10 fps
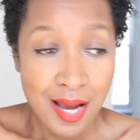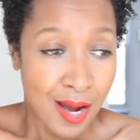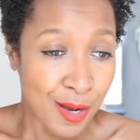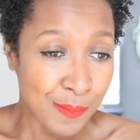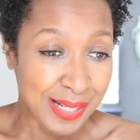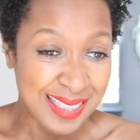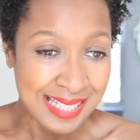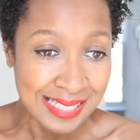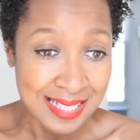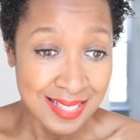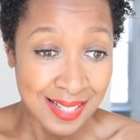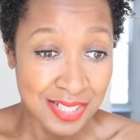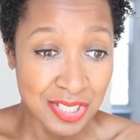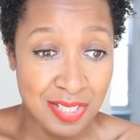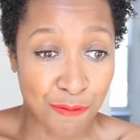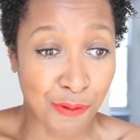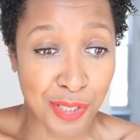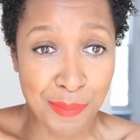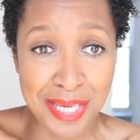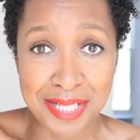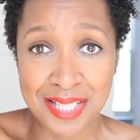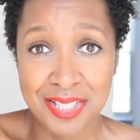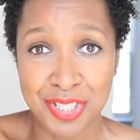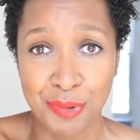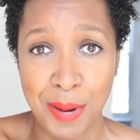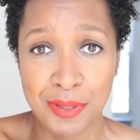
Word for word: Um, I think that's it. And just follow me on Instagram